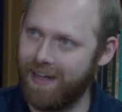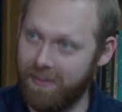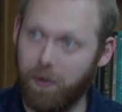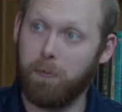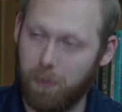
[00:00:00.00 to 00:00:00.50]

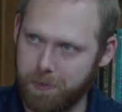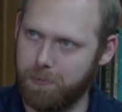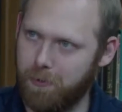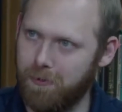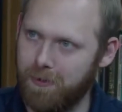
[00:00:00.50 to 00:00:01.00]
and there are
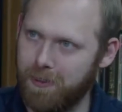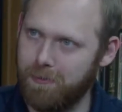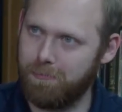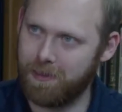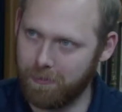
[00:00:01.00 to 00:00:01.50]
multiple,
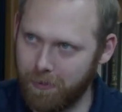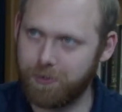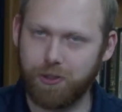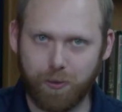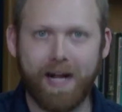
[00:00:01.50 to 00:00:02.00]
but the
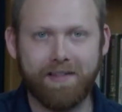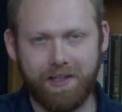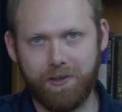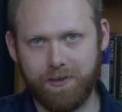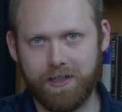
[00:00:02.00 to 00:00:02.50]
most direct
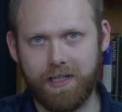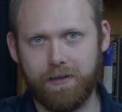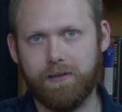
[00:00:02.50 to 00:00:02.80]
that you could